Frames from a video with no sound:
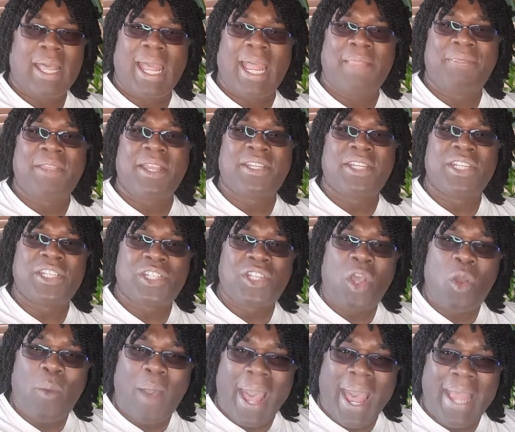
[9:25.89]
and that is
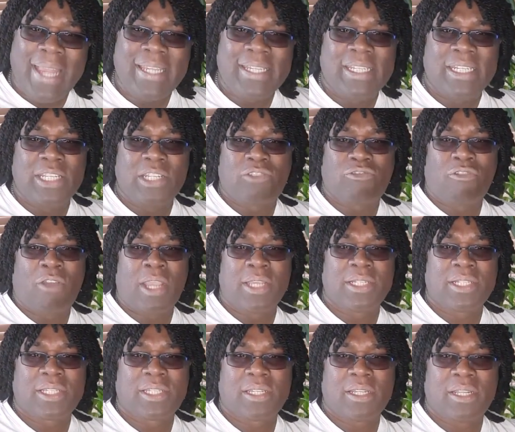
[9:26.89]
so
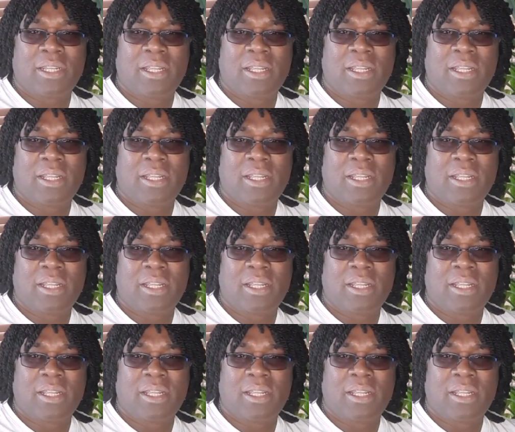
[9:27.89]
anti-Christ,